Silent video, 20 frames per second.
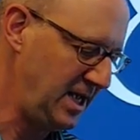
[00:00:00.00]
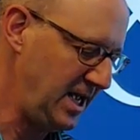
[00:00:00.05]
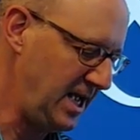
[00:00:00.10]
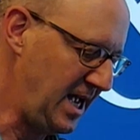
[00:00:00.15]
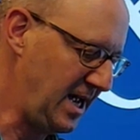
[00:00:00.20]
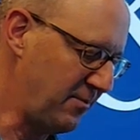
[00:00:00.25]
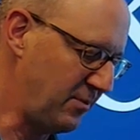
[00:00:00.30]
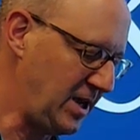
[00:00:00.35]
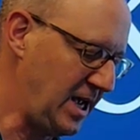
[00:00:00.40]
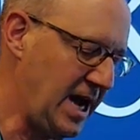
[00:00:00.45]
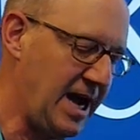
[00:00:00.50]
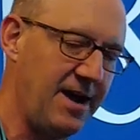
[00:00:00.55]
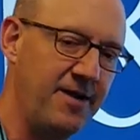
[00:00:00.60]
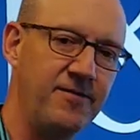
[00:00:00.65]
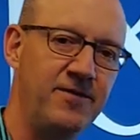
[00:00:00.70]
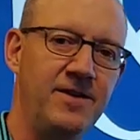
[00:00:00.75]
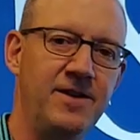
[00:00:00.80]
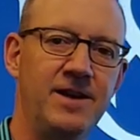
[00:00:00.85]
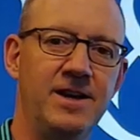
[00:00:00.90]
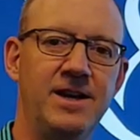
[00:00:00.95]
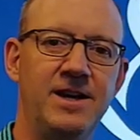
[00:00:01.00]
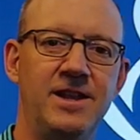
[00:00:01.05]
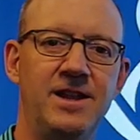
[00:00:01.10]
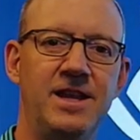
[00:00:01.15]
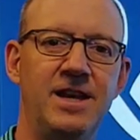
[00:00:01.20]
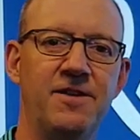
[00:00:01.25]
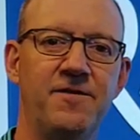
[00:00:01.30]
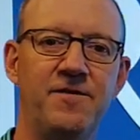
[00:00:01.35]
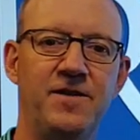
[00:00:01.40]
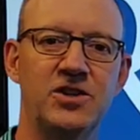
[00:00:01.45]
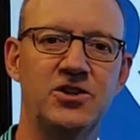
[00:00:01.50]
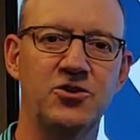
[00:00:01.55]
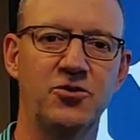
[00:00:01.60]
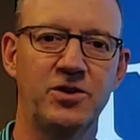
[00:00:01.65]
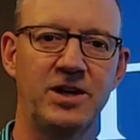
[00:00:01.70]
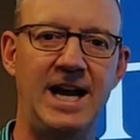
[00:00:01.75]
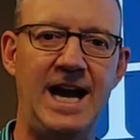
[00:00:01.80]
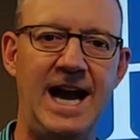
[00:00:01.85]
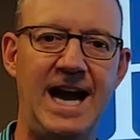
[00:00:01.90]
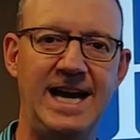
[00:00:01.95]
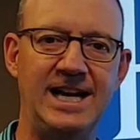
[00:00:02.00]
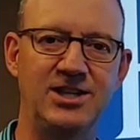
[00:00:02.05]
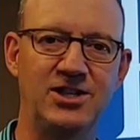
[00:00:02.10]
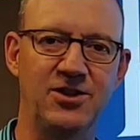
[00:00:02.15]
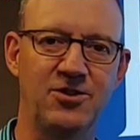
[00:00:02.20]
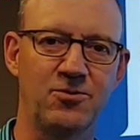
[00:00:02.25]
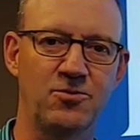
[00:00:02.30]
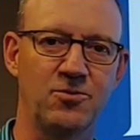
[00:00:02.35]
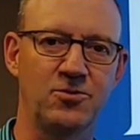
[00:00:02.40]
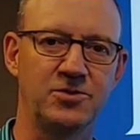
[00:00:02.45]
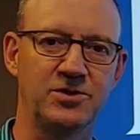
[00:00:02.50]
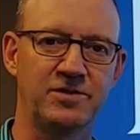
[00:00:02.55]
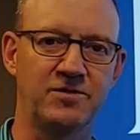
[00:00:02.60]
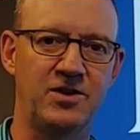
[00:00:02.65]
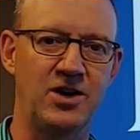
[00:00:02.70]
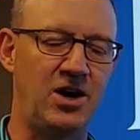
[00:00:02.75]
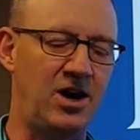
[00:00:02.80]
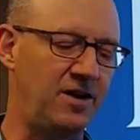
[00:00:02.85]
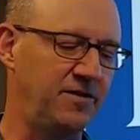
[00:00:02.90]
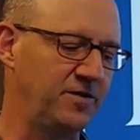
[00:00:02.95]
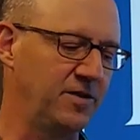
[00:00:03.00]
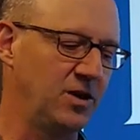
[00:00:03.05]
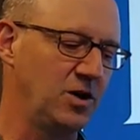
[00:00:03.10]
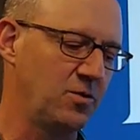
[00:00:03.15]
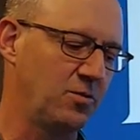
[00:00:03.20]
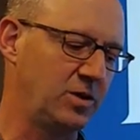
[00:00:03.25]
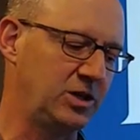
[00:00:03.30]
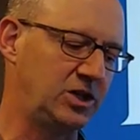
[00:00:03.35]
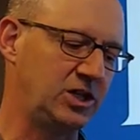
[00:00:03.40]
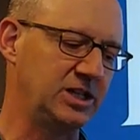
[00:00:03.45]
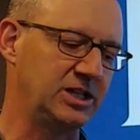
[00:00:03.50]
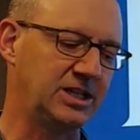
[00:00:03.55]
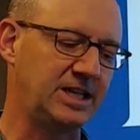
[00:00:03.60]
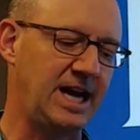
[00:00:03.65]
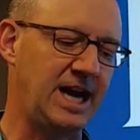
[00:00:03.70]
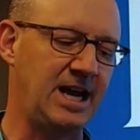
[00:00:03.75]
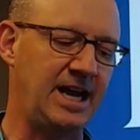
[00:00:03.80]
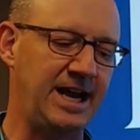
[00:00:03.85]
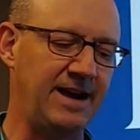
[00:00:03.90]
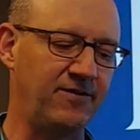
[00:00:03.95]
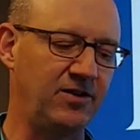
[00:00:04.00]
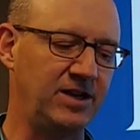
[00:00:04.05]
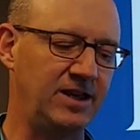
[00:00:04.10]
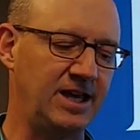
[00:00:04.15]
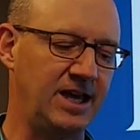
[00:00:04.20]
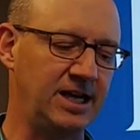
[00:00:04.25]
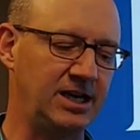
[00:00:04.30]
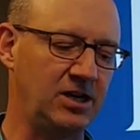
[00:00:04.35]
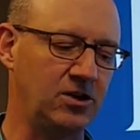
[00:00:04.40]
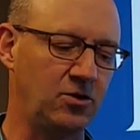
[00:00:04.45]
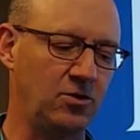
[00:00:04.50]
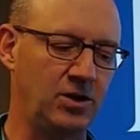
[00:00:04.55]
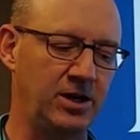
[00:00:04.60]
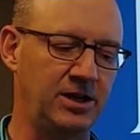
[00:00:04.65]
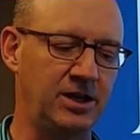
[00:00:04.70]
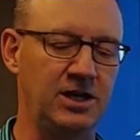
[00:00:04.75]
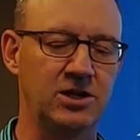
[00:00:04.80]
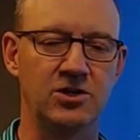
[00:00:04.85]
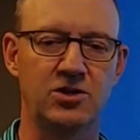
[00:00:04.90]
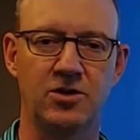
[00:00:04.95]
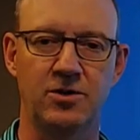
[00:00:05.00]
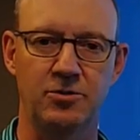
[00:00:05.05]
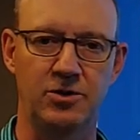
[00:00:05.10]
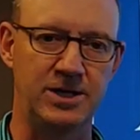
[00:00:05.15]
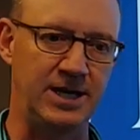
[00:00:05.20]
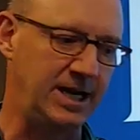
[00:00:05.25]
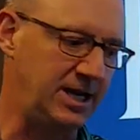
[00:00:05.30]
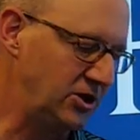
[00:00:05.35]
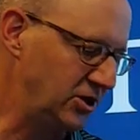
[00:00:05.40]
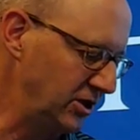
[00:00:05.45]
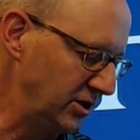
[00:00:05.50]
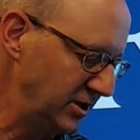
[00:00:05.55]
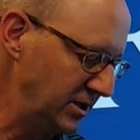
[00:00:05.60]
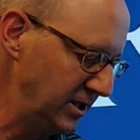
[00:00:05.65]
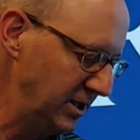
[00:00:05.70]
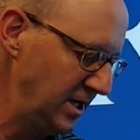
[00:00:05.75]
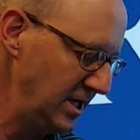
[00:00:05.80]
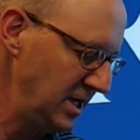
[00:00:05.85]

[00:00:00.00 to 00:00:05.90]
And we have the Official Guide to the Rules of Golf, which has got everything, including the interpretations.